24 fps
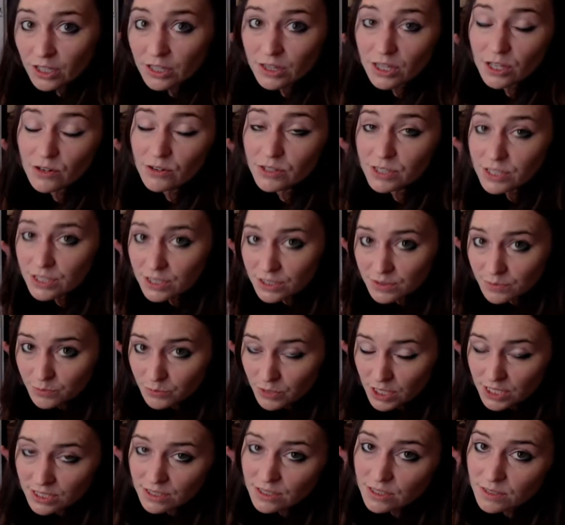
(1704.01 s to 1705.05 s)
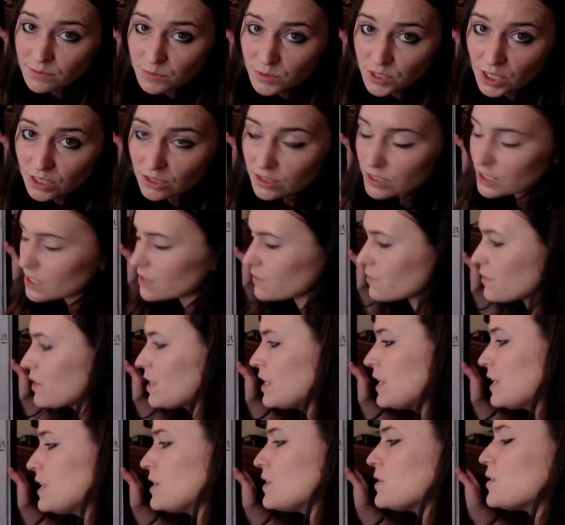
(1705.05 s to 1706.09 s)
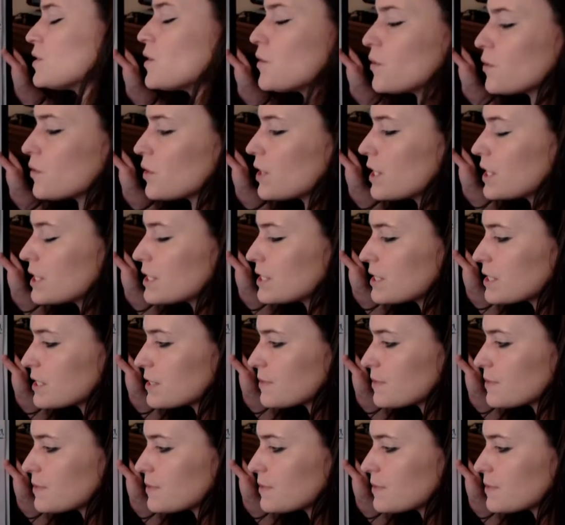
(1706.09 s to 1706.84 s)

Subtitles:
they're in the present subjunctive. So it